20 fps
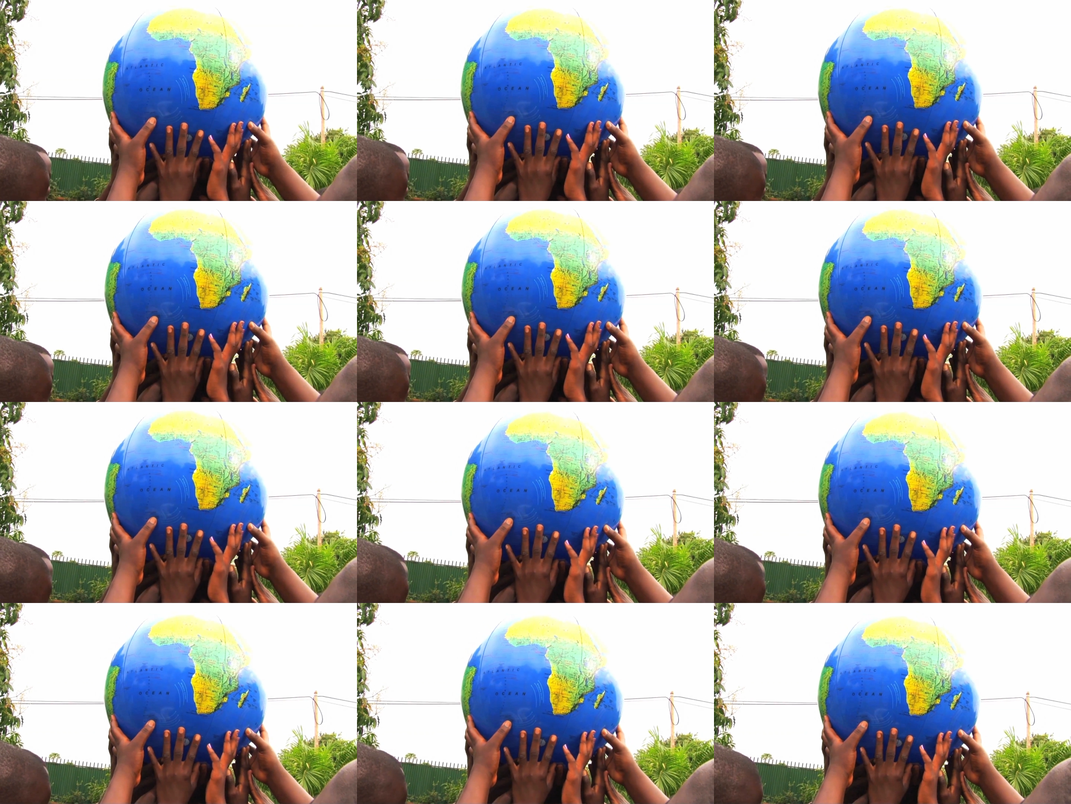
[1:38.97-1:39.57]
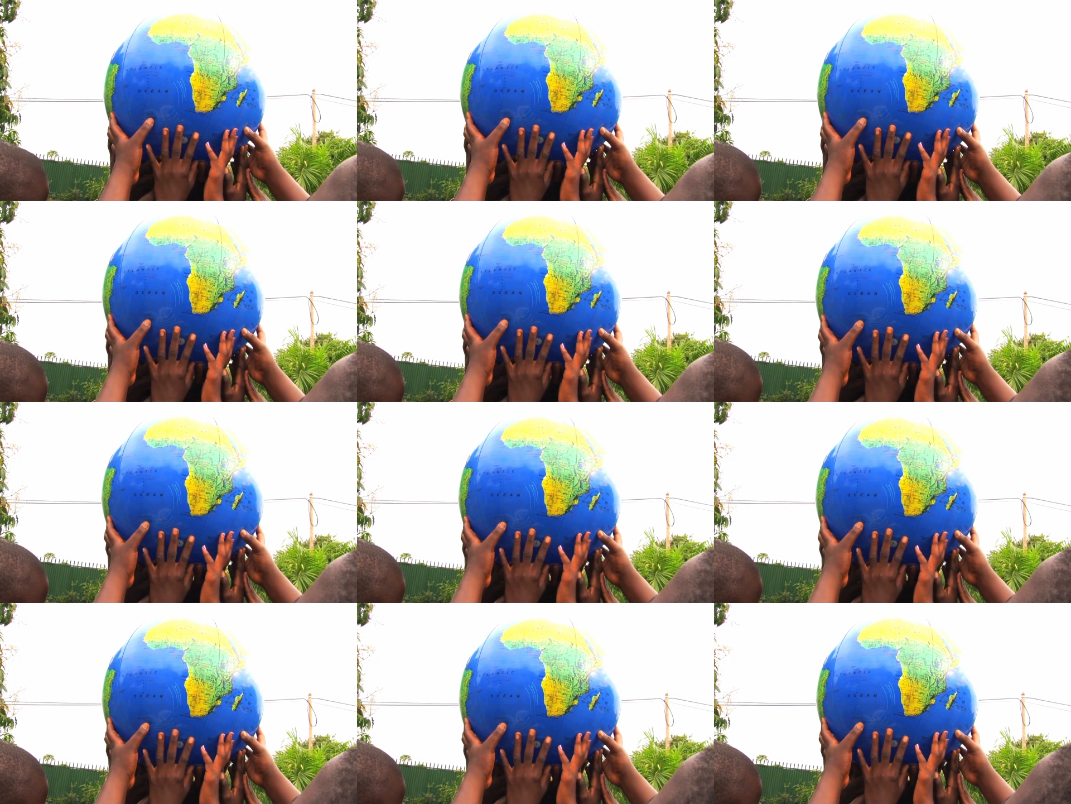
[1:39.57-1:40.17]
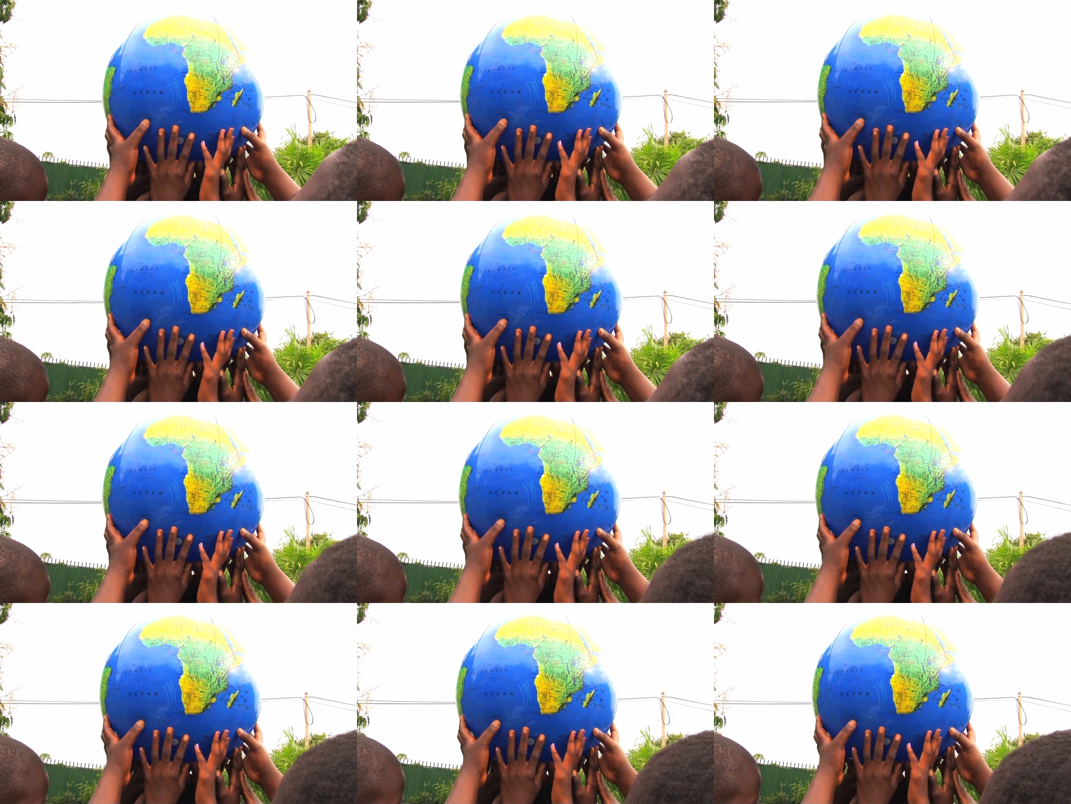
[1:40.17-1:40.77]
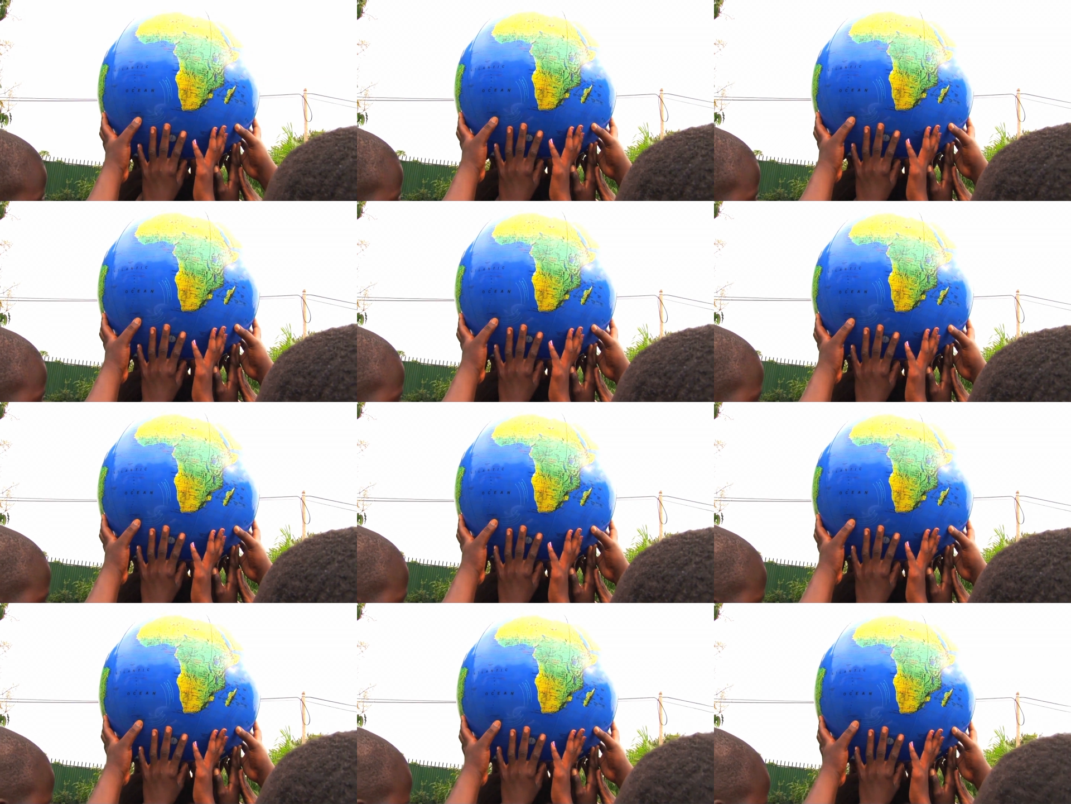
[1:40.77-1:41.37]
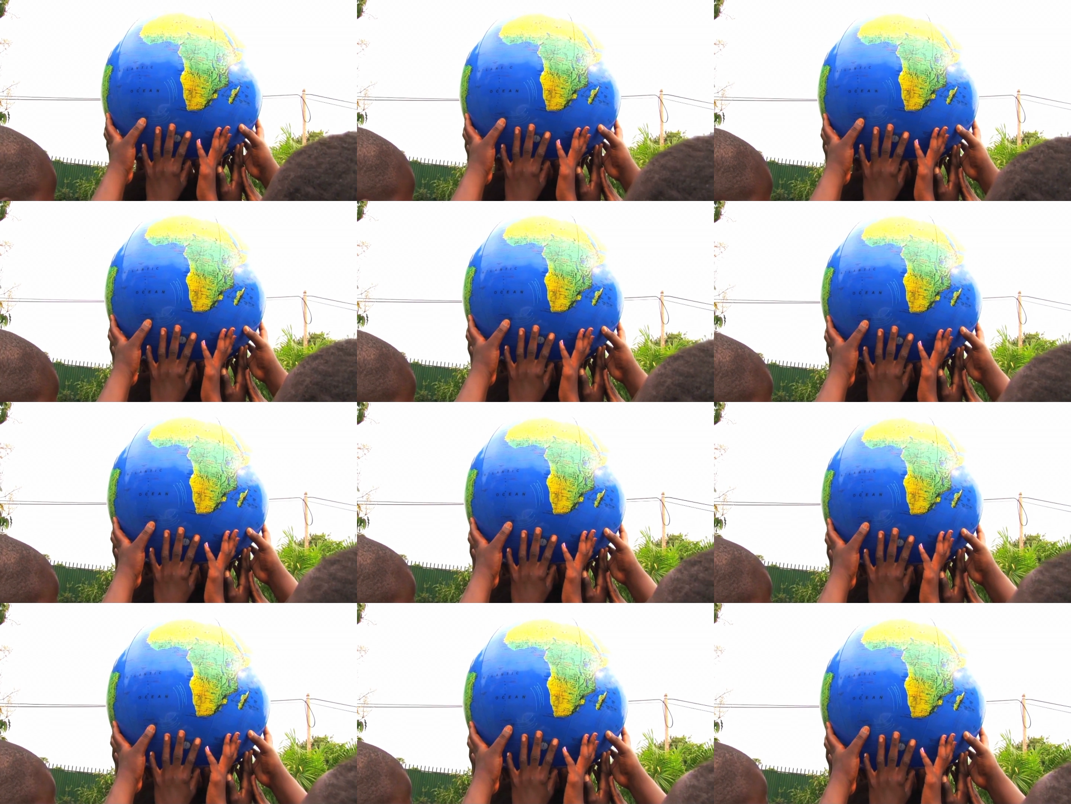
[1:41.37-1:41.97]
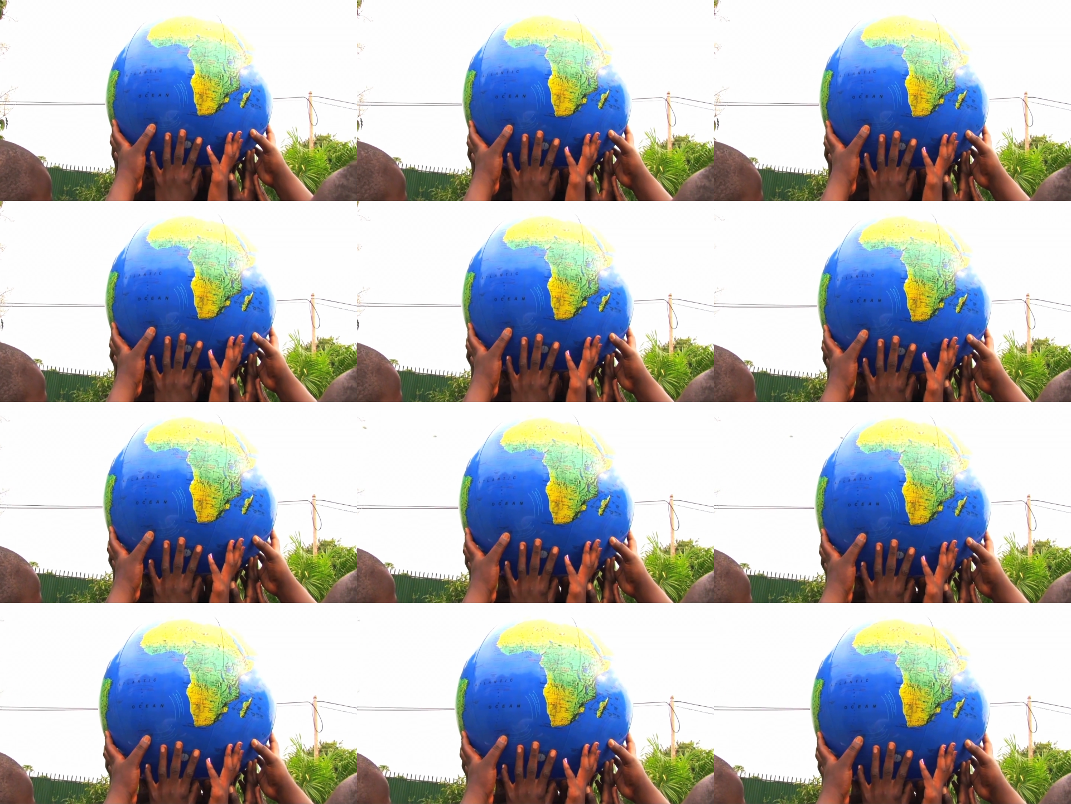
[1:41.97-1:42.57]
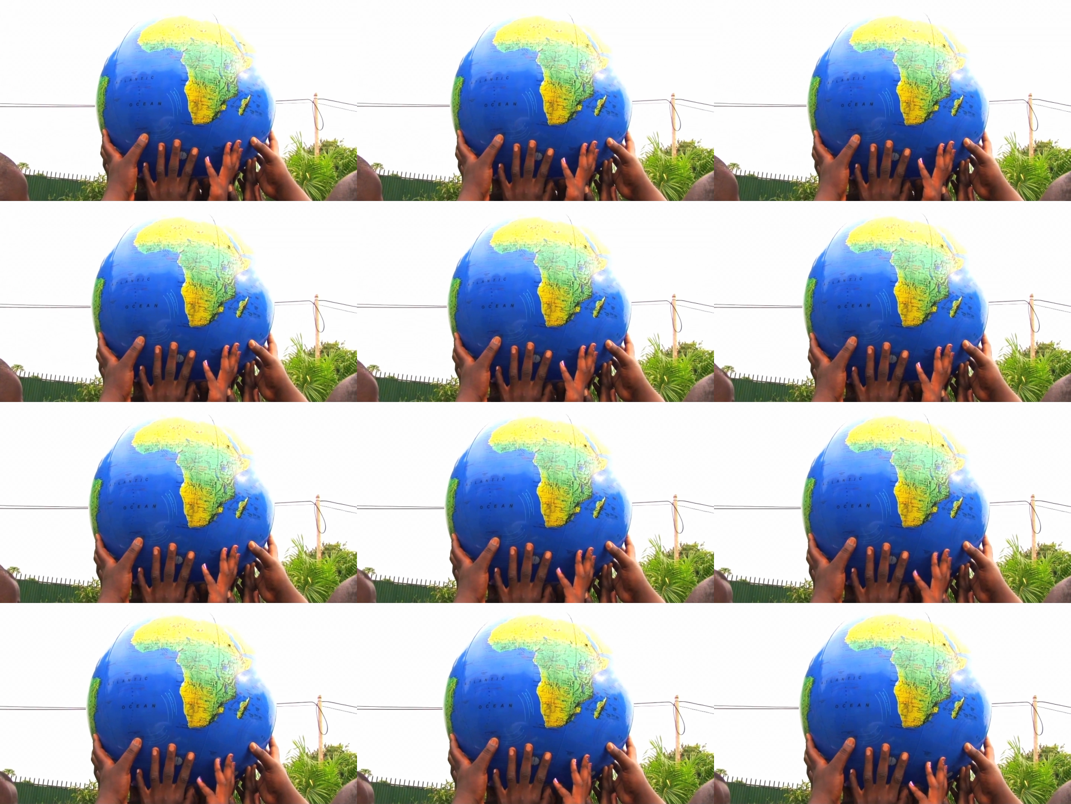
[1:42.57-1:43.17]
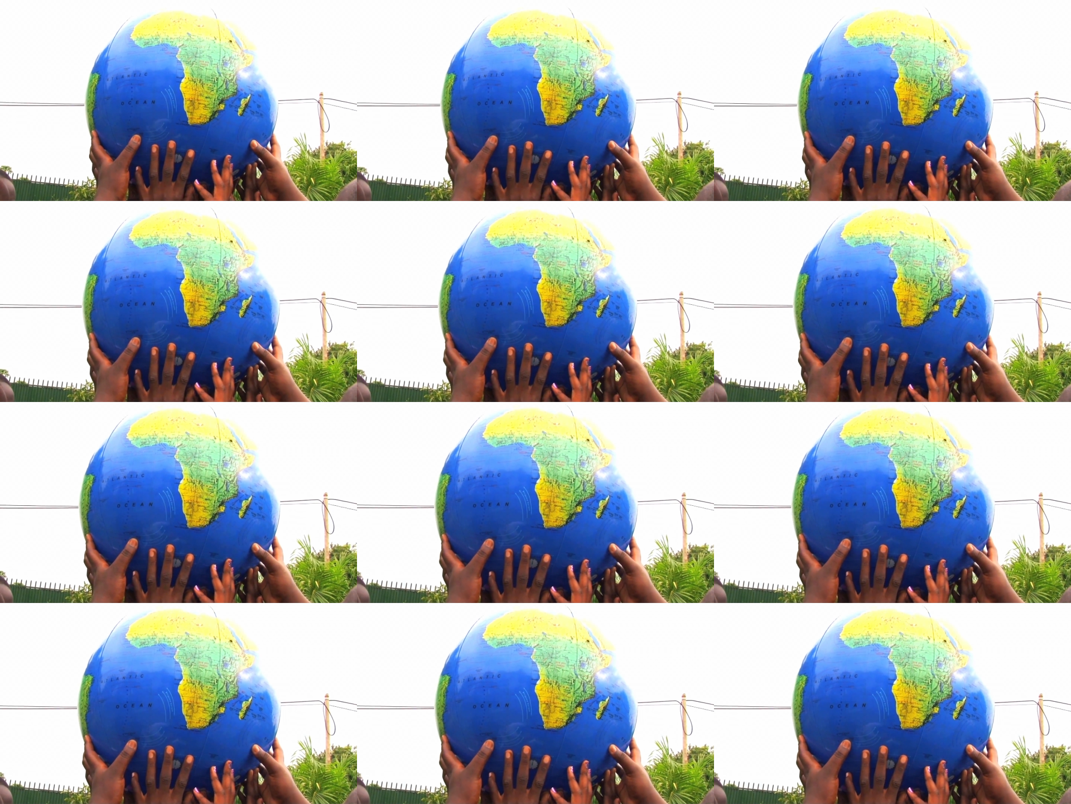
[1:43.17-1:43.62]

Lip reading: [unreadable: no face in view]